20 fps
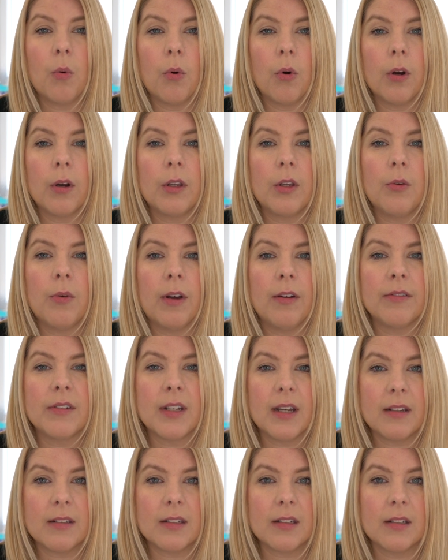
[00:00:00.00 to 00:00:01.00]
or you have
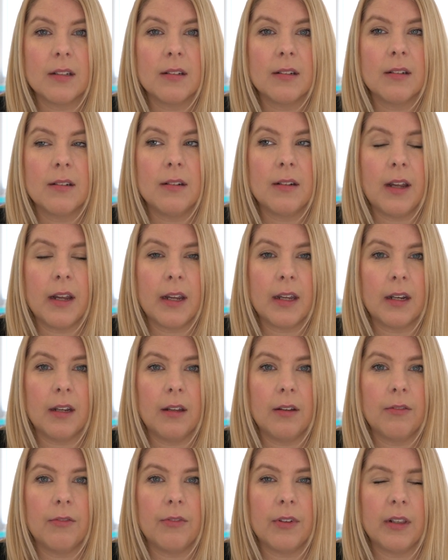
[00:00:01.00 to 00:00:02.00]
tested
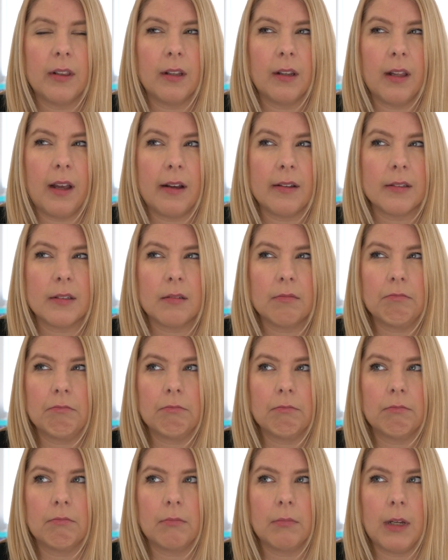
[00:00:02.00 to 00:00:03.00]
negative in the last,
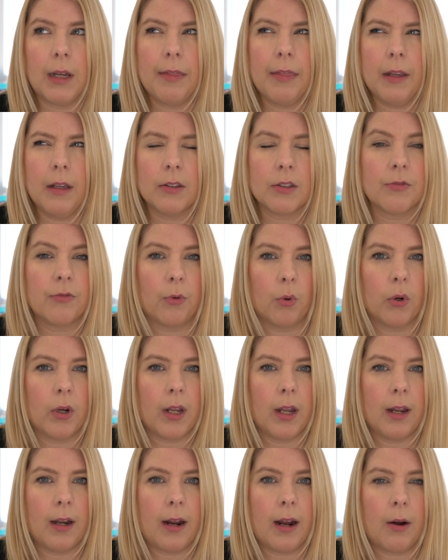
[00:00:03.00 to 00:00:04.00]
I think it's
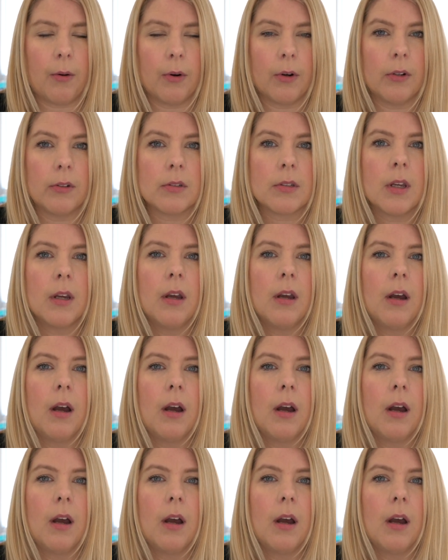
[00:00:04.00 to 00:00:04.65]
48 hours.